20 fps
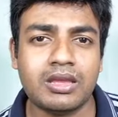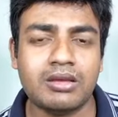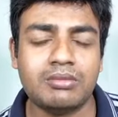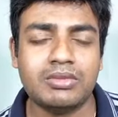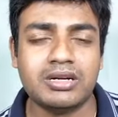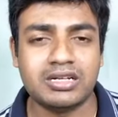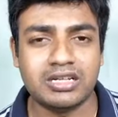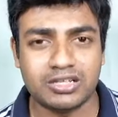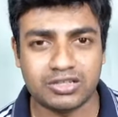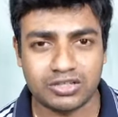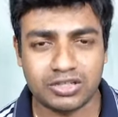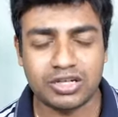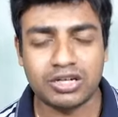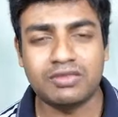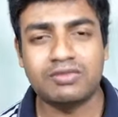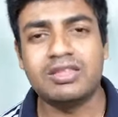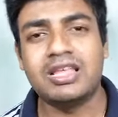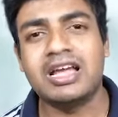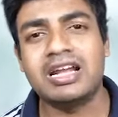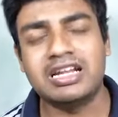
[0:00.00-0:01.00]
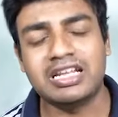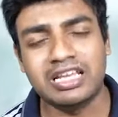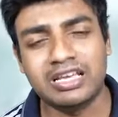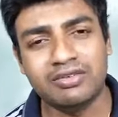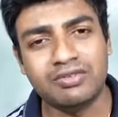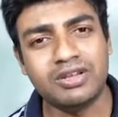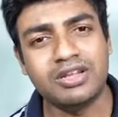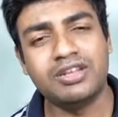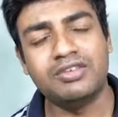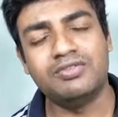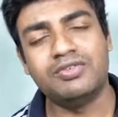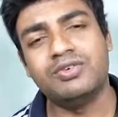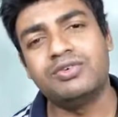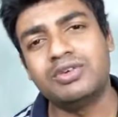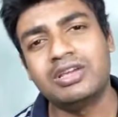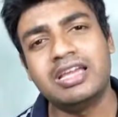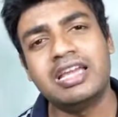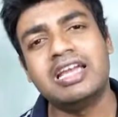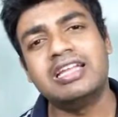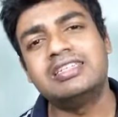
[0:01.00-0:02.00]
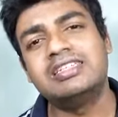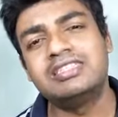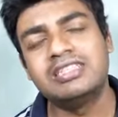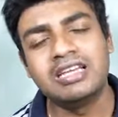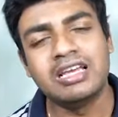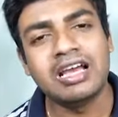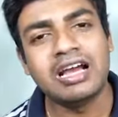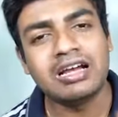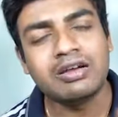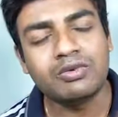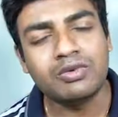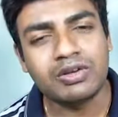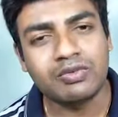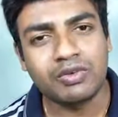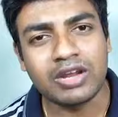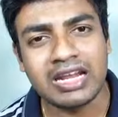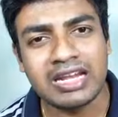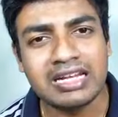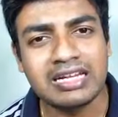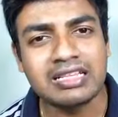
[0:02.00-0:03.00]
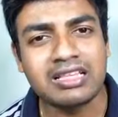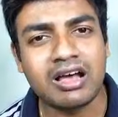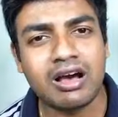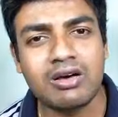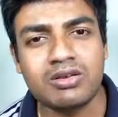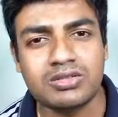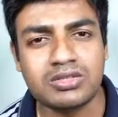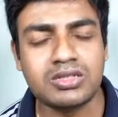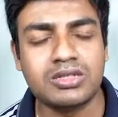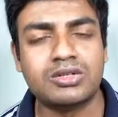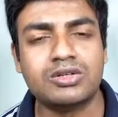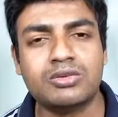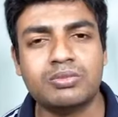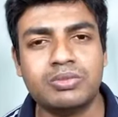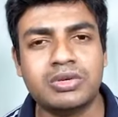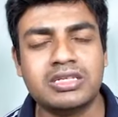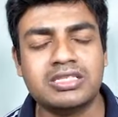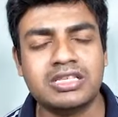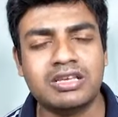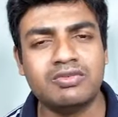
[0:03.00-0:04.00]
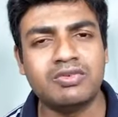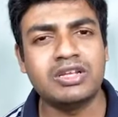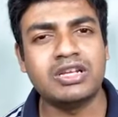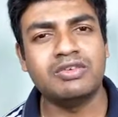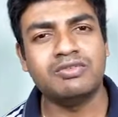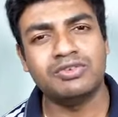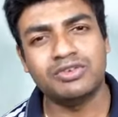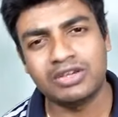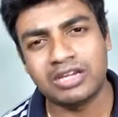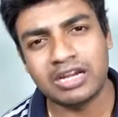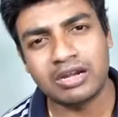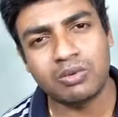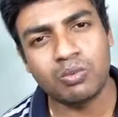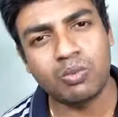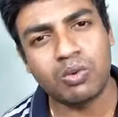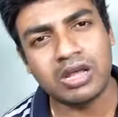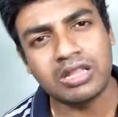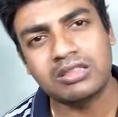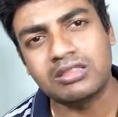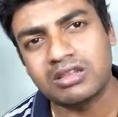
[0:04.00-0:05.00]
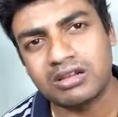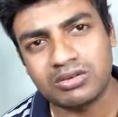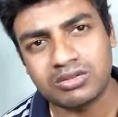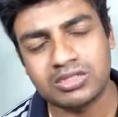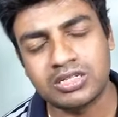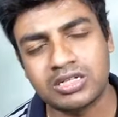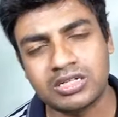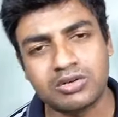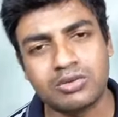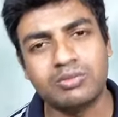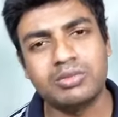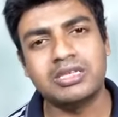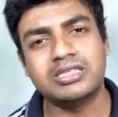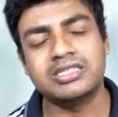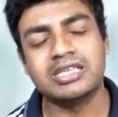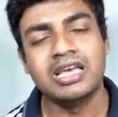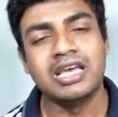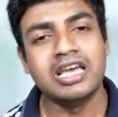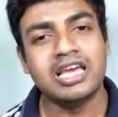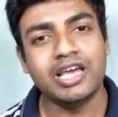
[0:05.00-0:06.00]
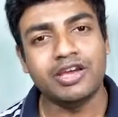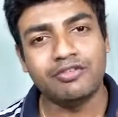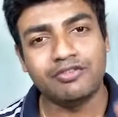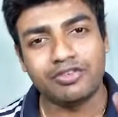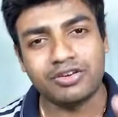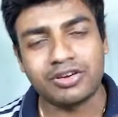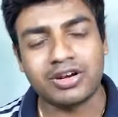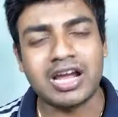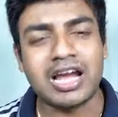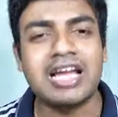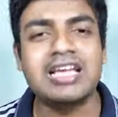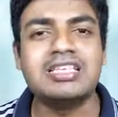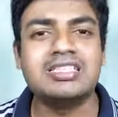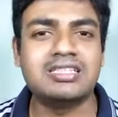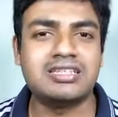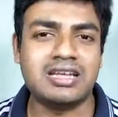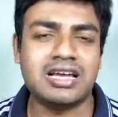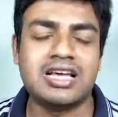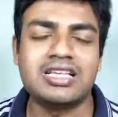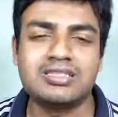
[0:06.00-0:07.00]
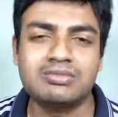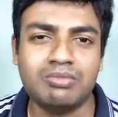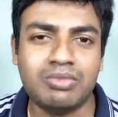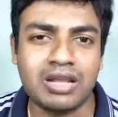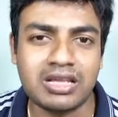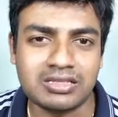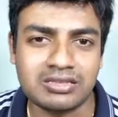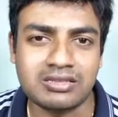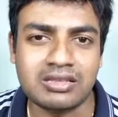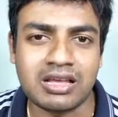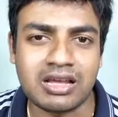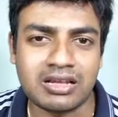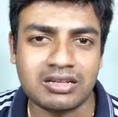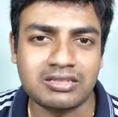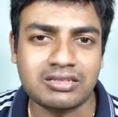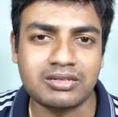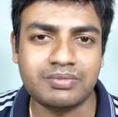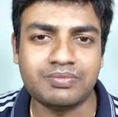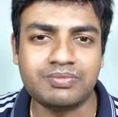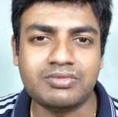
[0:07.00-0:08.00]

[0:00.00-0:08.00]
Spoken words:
But instead of that, even if you get 10,000 rupees, even if you get 1,000 rupees, if Christ has blessed that,